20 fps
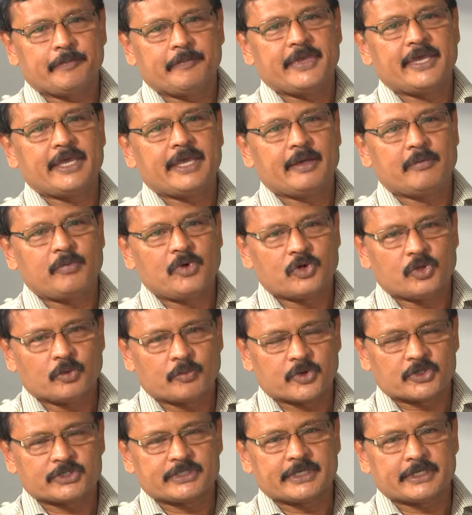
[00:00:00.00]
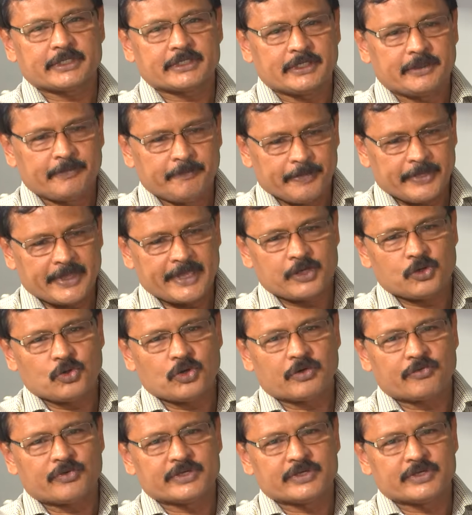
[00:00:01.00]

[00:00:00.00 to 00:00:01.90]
be able to project that you are